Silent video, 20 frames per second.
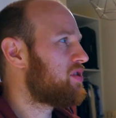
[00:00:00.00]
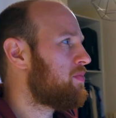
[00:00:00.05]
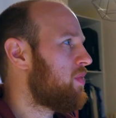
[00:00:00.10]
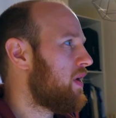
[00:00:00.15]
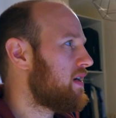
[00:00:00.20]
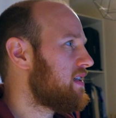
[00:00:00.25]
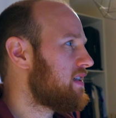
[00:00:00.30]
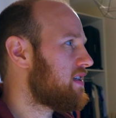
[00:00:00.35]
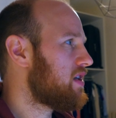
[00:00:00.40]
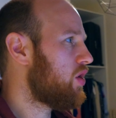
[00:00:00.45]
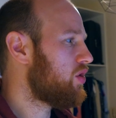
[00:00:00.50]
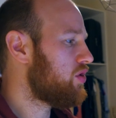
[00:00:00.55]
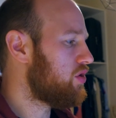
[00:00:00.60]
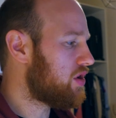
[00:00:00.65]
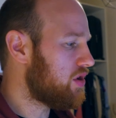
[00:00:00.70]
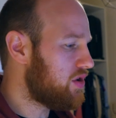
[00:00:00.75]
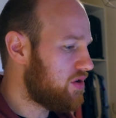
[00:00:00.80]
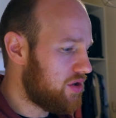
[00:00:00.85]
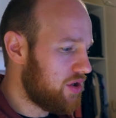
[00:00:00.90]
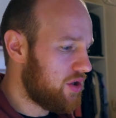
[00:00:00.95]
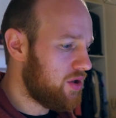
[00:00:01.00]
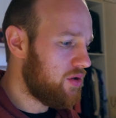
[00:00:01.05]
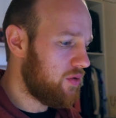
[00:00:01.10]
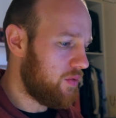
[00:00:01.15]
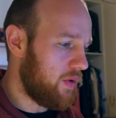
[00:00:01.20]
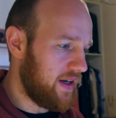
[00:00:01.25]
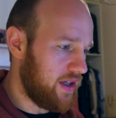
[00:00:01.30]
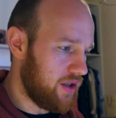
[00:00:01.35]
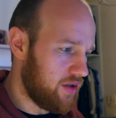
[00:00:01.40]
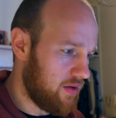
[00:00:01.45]
Surprisingly, there's a lot you can do
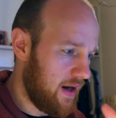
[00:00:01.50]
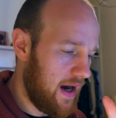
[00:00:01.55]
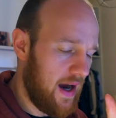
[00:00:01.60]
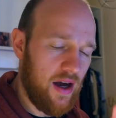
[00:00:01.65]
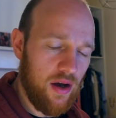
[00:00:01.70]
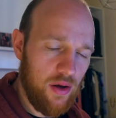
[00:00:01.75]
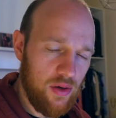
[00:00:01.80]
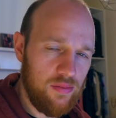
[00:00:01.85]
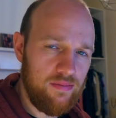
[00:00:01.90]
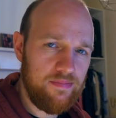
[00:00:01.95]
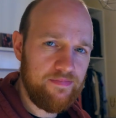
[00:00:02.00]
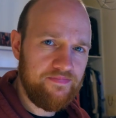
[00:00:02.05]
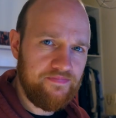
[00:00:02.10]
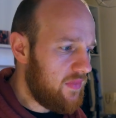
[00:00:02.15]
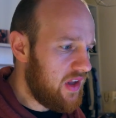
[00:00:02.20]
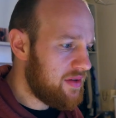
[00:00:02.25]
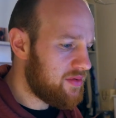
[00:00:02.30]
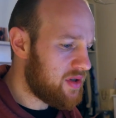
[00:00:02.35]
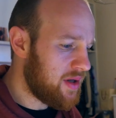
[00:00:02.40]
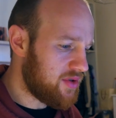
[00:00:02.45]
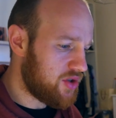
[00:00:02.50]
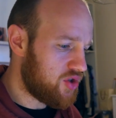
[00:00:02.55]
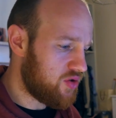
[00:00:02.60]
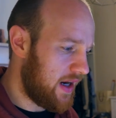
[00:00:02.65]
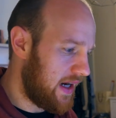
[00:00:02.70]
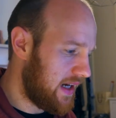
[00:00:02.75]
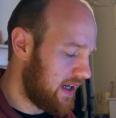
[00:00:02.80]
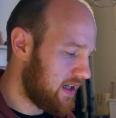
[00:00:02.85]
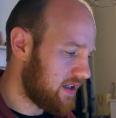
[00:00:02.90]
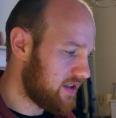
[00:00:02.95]
when you're at home in terms of
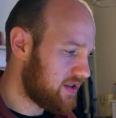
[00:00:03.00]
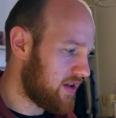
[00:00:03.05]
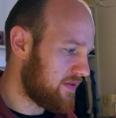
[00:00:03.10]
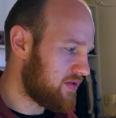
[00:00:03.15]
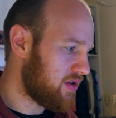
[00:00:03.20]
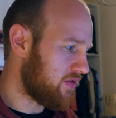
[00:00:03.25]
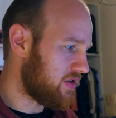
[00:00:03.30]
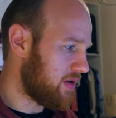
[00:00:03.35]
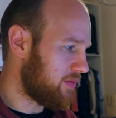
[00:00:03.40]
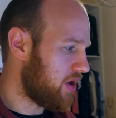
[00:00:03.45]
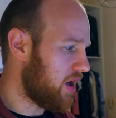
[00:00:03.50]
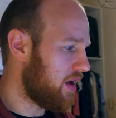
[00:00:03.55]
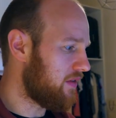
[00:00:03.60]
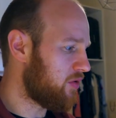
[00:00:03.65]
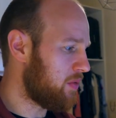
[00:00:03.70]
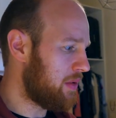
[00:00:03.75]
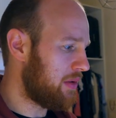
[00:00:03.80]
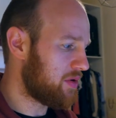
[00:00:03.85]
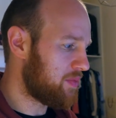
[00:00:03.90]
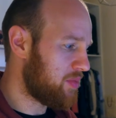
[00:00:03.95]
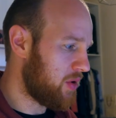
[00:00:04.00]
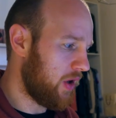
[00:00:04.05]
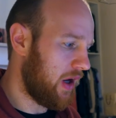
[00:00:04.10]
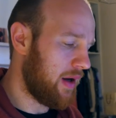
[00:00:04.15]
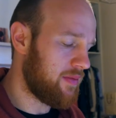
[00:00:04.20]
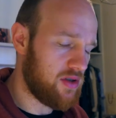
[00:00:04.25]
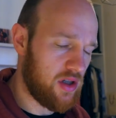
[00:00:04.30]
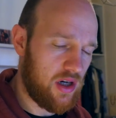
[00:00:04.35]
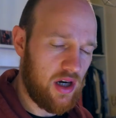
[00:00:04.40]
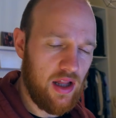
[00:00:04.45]
training and stuff, so obviously I'm going through people's
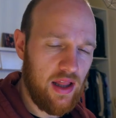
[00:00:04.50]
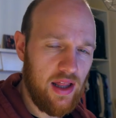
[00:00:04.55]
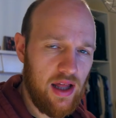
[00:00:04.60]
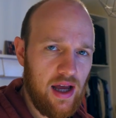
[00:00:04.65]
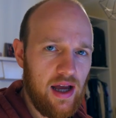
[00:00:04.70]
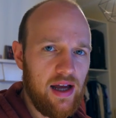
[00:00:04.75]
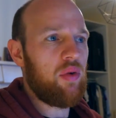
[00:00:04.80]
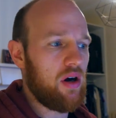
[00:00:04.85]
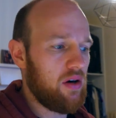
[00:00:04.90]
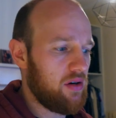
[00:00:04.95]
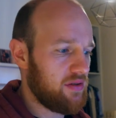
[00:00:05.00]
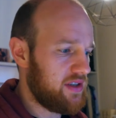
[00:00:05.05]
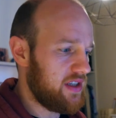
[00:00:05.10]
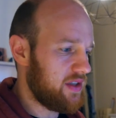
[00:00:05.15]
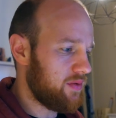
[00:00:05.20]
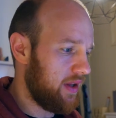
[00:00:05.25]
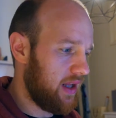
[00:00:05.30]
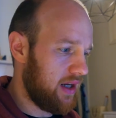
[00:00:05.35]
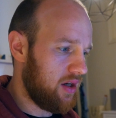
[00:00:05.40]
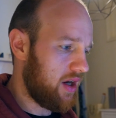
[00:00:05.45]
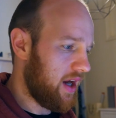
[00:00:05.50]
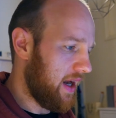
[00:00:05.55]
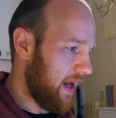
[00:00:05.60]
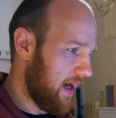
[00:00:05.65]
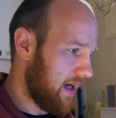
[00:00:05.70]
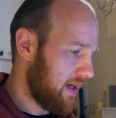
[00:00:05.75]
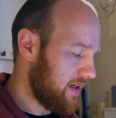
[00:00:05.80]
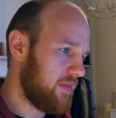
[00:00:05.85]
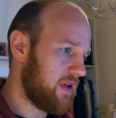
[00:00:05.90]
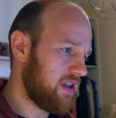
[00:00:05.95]
programs, looking at their priorities, what they're looking
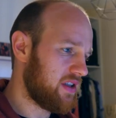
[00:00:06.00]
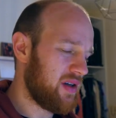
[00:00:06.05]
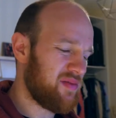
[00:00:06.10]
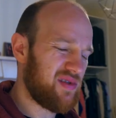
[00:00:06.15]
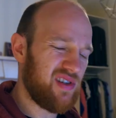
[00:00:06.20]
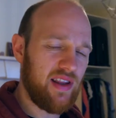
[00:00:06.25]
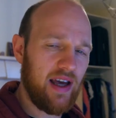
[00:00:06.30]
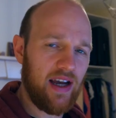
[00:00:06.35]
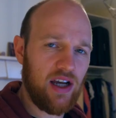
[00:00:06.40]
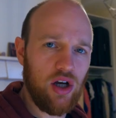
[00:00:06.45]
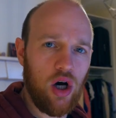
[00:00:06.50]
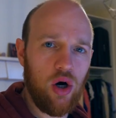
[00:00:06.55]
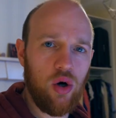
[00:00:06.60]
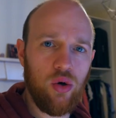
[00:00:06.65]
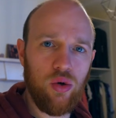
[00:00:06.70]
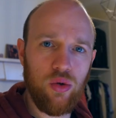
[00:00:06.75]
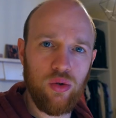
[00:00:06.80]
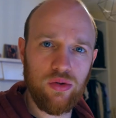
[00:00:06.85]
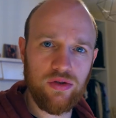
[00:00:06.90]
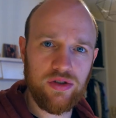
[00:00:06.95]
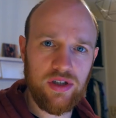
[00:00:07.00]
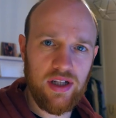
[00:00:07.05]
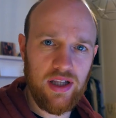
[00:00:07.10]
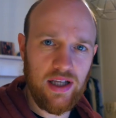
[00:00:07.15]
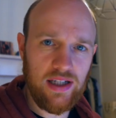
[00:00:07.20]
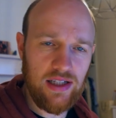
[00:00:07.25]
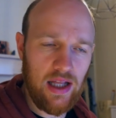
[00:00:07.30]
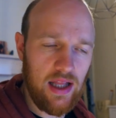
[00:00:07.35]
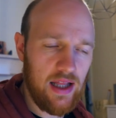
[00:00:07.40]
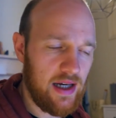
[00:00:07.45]
at in terms of their goals and
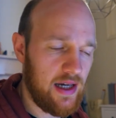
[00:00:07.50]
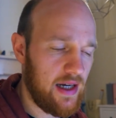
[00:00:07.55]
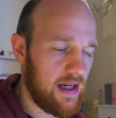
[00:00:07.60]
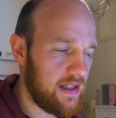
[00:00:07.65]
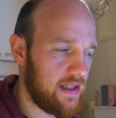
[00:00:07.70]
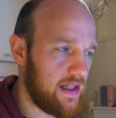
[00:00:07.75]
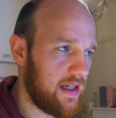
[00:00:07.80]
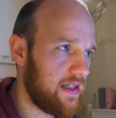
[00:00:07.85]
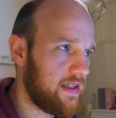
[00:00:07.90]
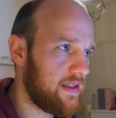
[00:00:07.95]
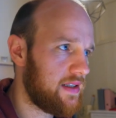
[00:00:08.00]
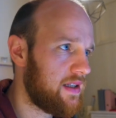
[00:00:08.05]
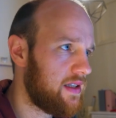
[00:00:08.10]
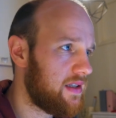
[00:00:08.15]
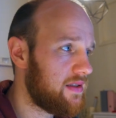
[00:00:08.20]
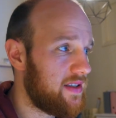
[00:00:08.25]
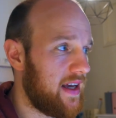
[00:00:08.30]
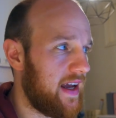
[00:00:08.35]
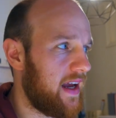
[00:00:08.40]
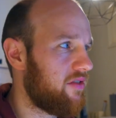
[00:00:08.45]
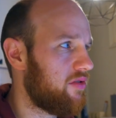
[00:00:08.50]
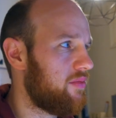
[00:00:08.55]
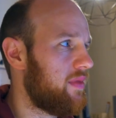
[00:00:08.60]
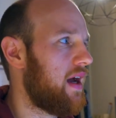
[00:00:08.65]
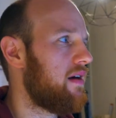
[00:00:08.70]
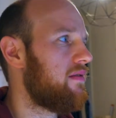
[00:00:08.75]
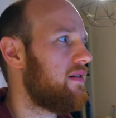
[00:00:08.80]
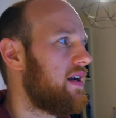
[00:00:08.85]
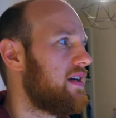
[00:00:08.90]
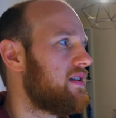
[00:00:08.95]
things like that, and then take it from
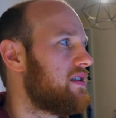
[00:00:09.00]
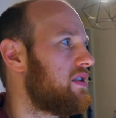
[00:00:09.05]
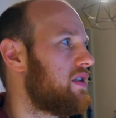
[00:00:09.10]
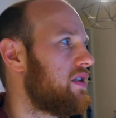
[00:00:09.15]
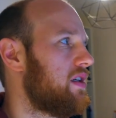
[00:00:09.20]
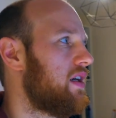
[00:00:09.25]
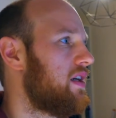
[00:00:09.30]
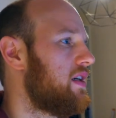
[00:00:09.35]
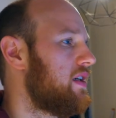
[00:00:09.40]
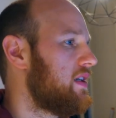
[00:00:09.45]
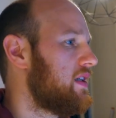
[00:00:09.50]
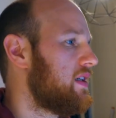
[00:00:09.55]
there really to